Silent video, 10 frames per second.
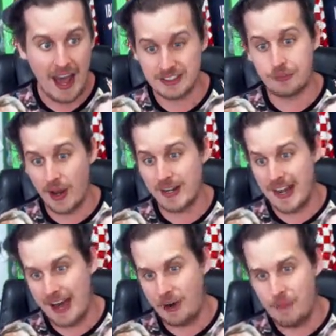as of right
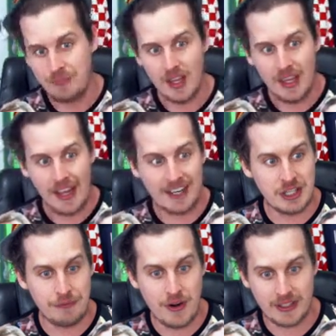now, is
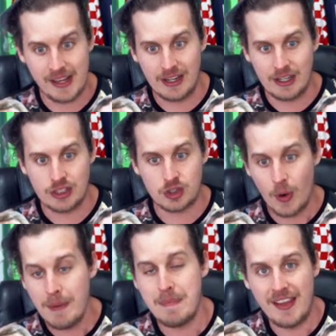the freaking
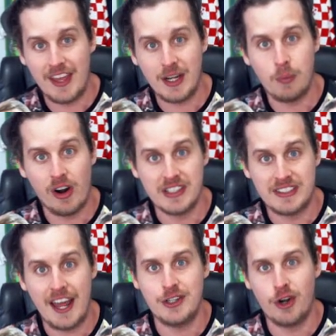swim band that he wore on his
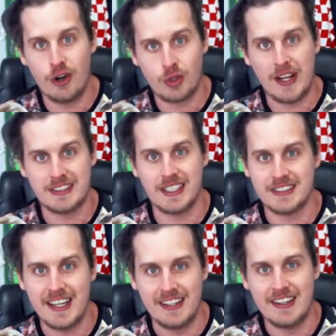head in Euro
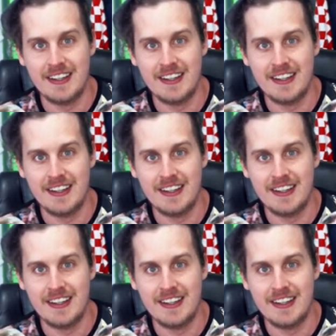2016.